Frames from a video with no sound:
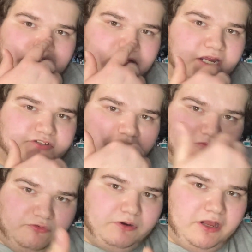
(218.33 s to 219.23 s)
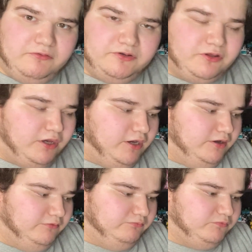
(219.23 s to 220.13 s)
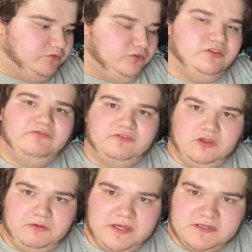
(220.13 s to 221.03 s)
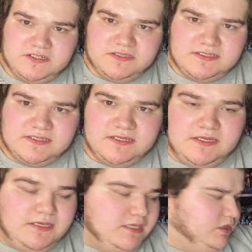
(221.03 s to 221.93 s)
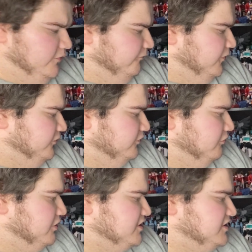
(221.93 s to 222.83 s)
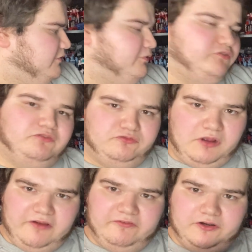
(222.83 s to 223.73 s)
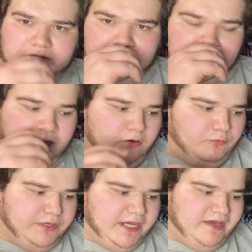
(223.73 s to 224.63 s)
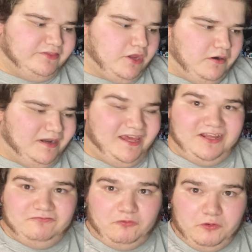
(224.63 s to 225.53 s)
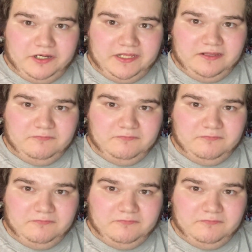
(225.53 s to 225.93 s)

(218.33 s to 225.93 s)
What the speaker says: I drove around to different locations. The first location I went to was Rockford. We got there at 8:40.